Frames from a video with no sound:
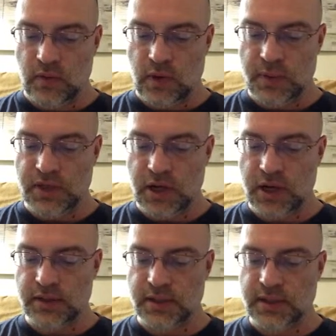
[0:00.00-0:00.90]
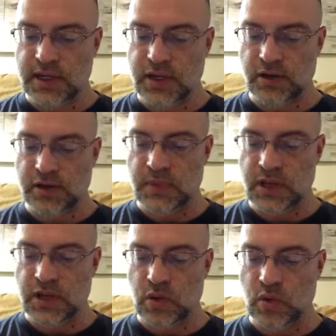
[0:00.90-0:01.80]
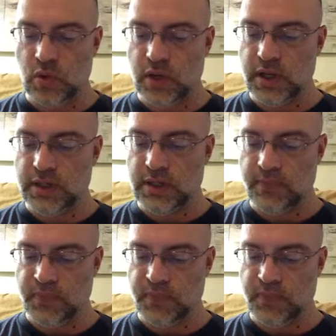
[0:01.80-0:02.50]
Rubber tires and sneakers made no noise.